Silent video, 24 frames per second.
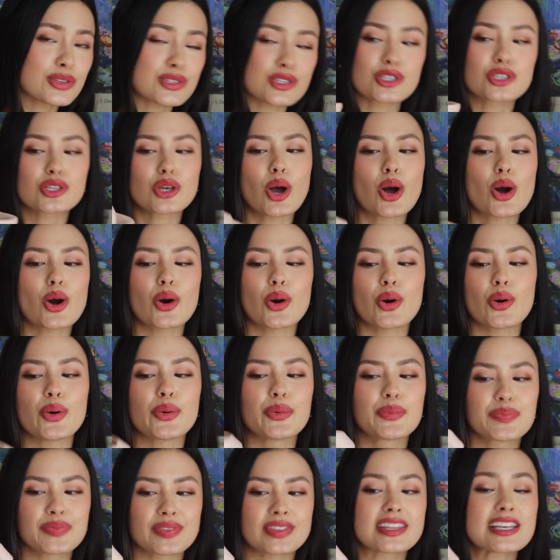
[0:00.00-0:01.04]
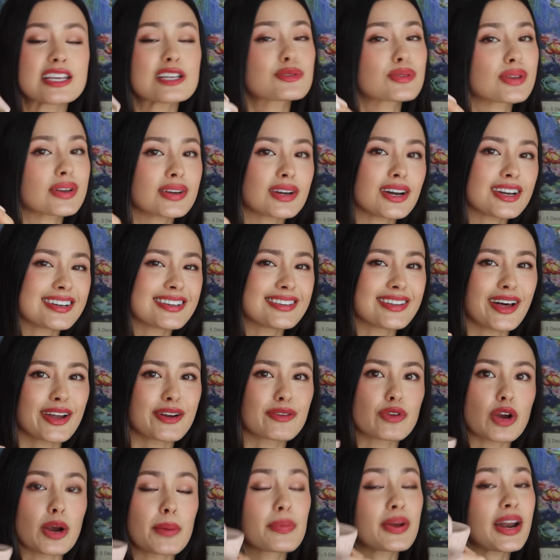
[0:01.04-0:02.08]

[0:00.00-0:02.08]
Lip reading: so these would have gotten a lot of wear.